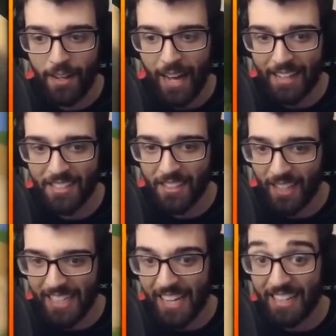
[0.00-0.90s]
Actually,
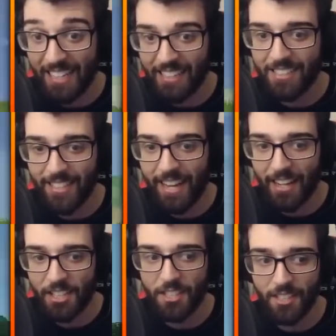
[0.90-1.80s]
like getting into the
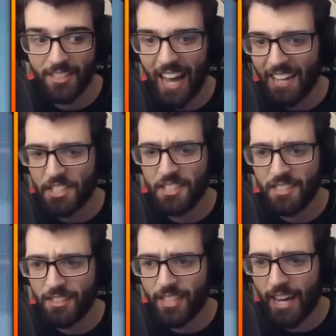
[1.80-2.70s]
action, because the action in
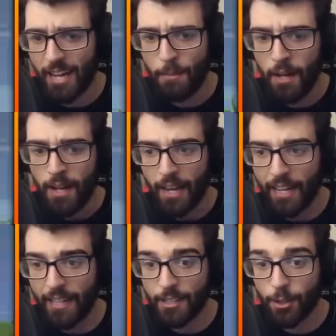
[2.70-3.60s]
this game
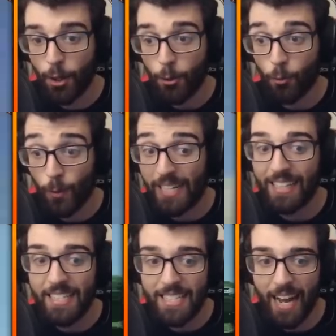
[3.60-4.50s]
is
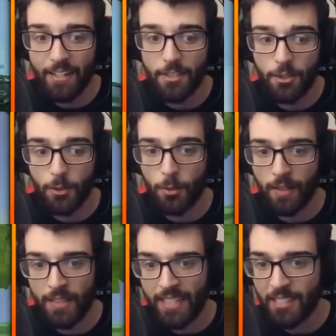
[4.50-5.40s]
really tactical.
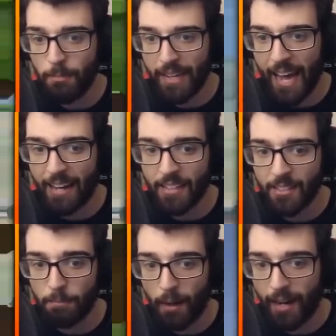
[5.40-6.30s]
Yes,
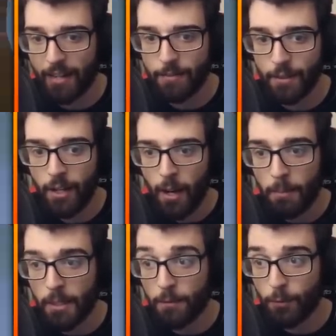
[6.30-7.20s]
mechanics are part of it,
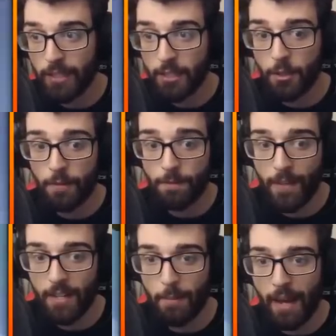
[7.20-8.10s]
but you've really got to
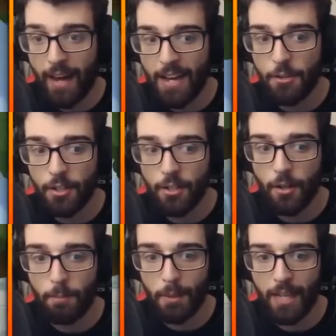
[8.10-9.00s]
think about how you're going to
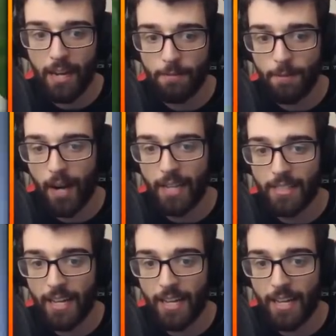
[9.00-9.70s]
go and play out fights.